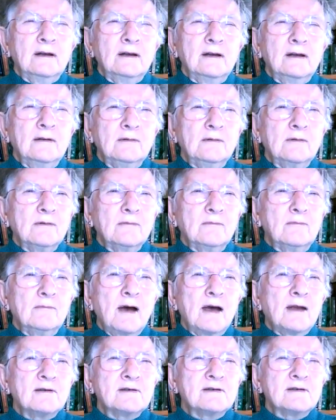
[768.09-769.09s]
And
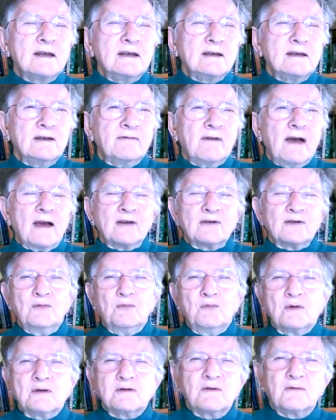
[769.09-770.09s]
my instinctive
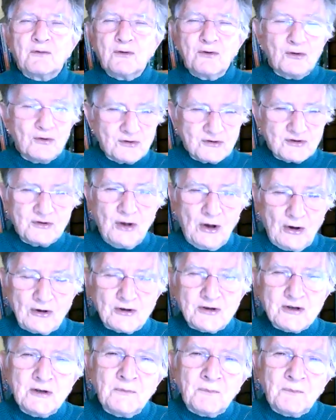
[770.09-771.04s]
action was, of course not.